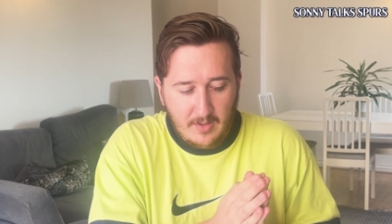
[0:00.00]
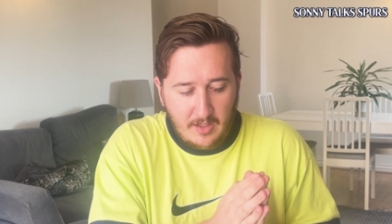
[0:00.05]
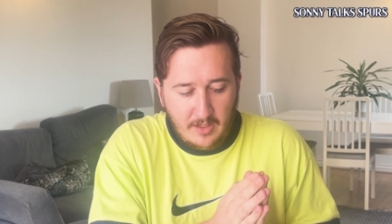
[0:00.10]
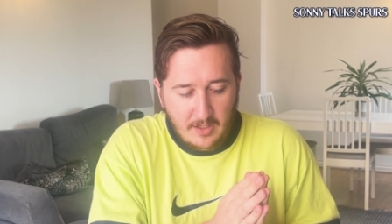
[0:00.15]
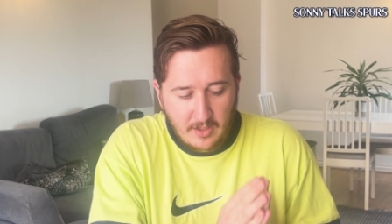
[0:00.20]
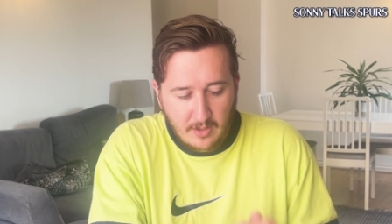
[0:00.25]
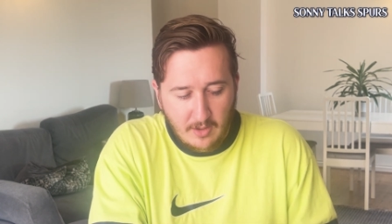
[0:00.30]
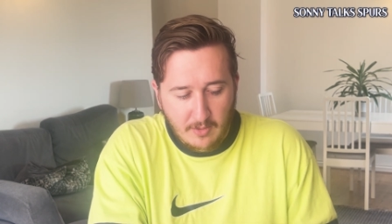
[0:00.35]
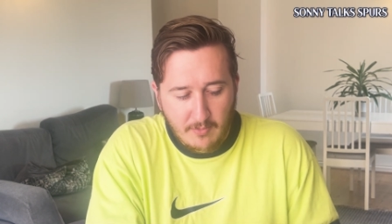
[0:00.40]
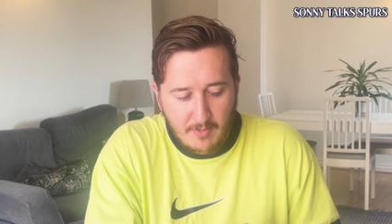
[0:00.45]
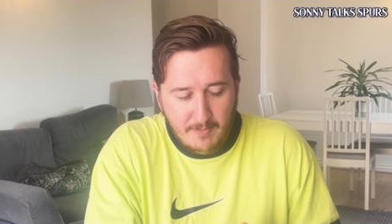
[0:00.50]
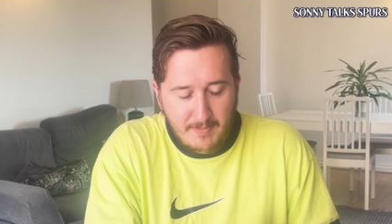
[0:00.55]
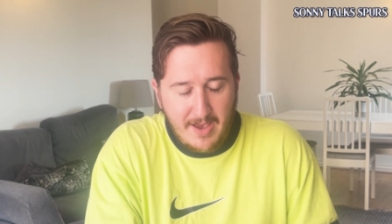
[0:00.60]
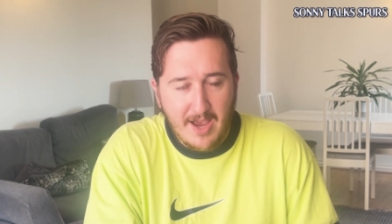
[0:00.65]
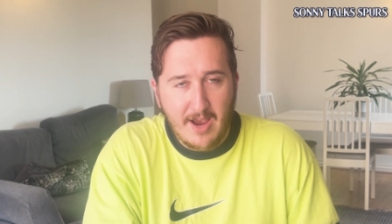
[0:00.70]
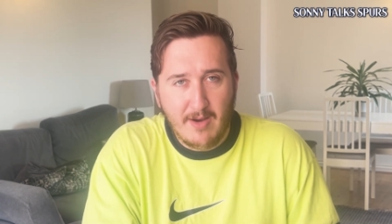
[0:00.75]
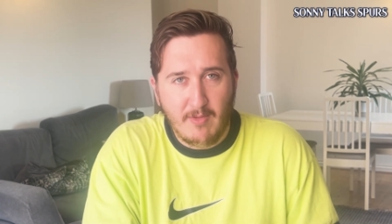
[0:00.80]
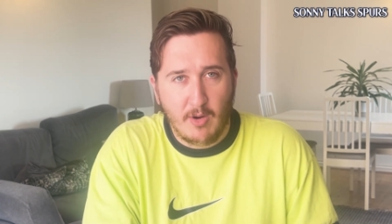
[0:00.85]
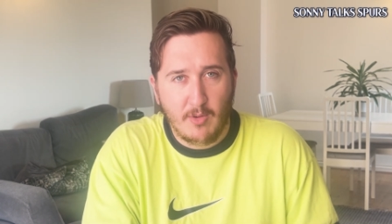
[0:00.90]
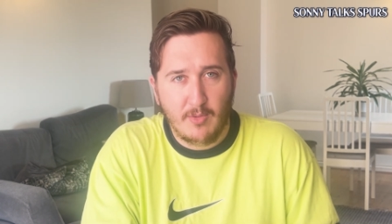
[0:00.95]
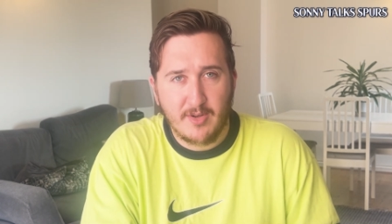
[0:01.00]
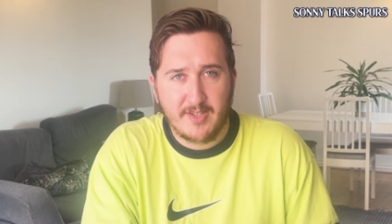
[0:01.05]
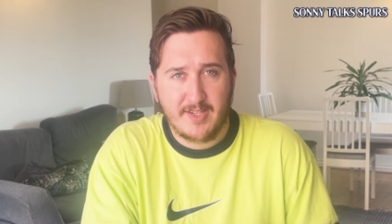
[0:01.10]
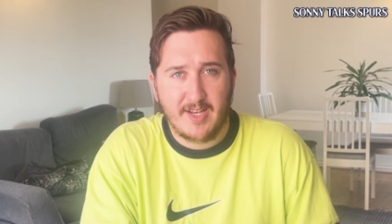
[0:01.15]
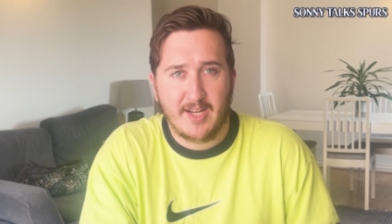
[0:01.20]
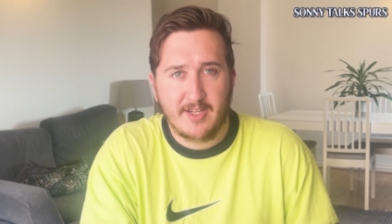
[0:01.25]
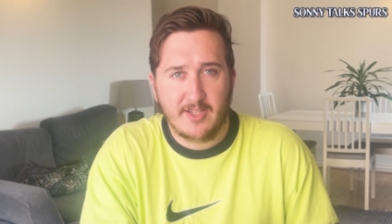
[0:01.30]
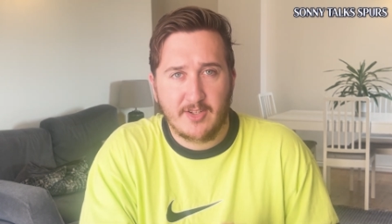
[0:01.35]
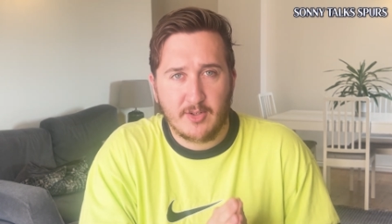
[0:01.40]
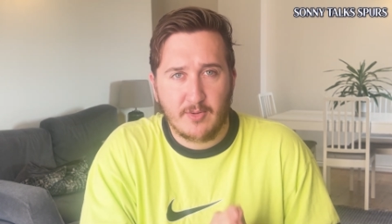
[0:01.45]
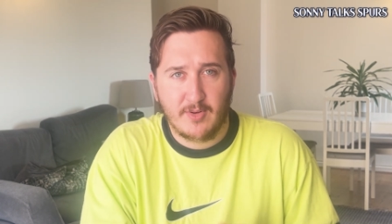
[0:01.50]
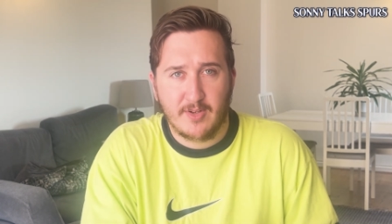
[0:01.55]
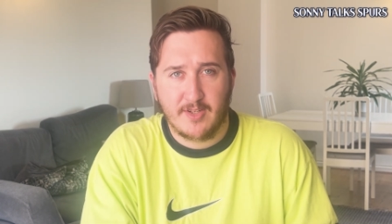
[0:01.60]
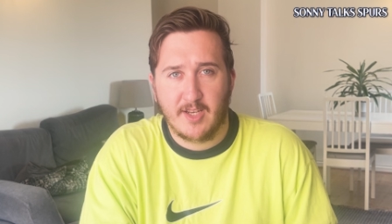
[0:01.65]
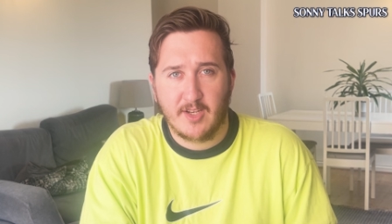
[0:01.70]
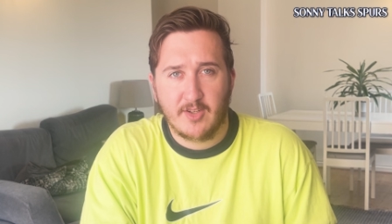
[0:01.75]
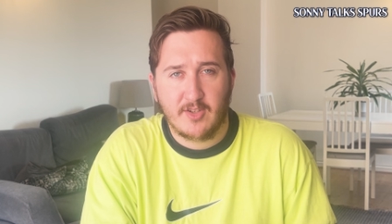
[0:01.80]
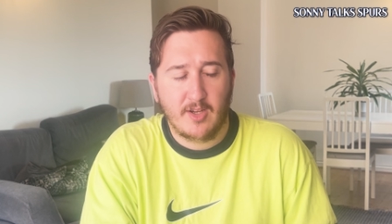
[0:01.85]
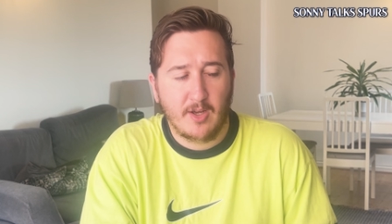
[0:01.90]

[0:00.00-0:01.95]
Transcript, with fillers: you know, Romero has had his critics.